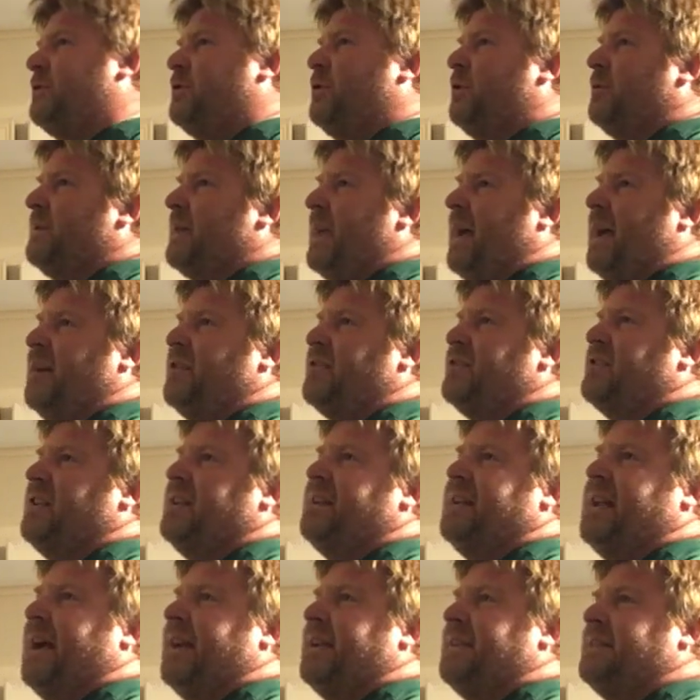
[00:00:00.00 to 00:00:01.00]

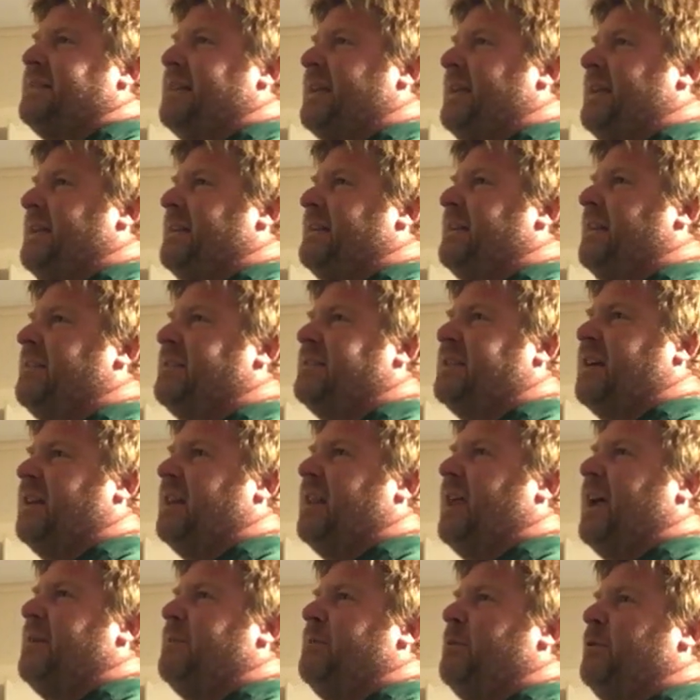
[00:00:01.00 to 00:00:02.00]
2019
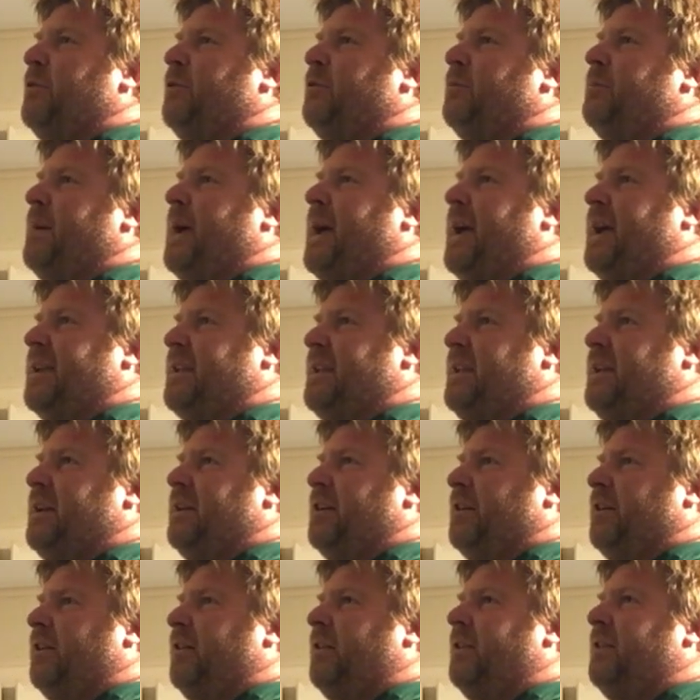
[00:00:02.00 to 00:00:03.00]
until I moved back
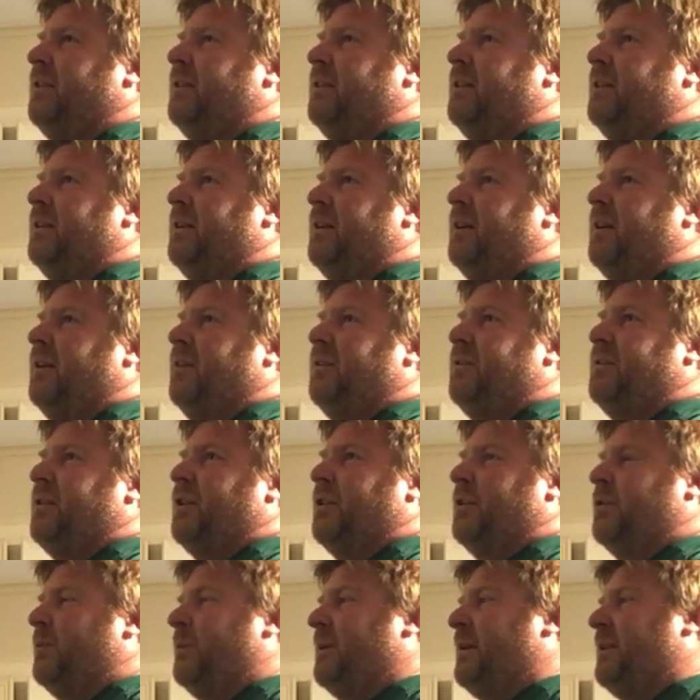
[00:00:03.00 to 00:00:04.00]
here
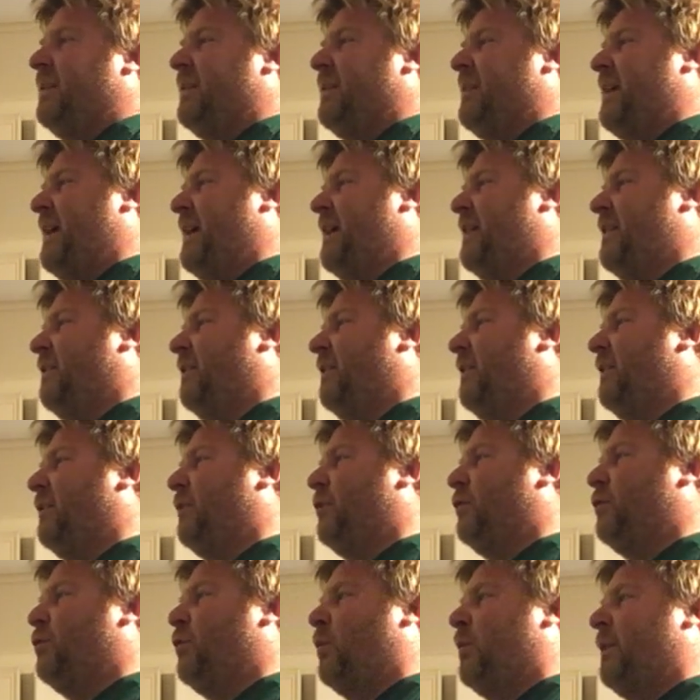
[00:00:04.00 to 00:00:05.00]
to Louisiana in
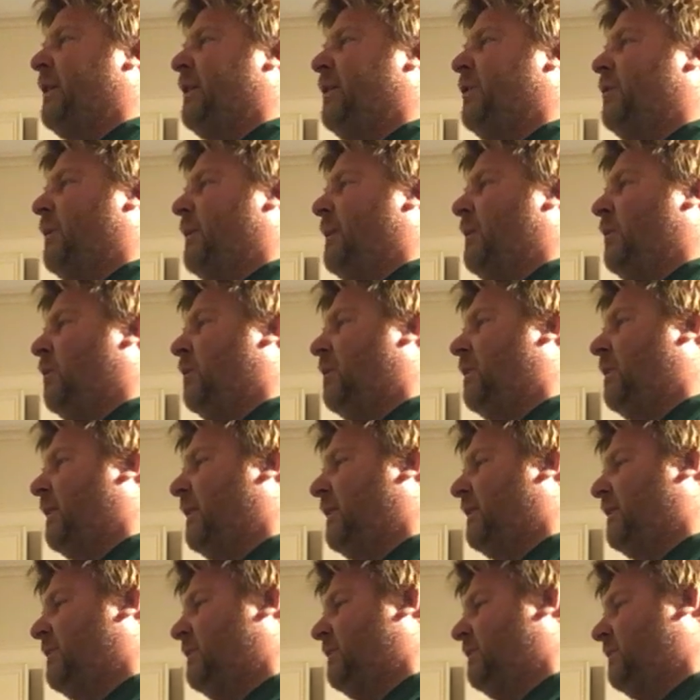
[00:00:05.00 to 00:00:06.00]

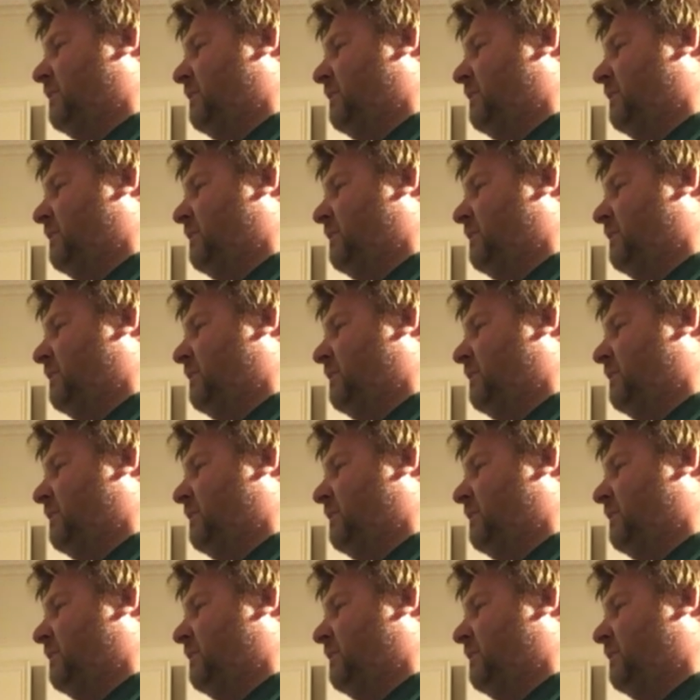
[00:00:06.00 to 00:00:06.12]
2021,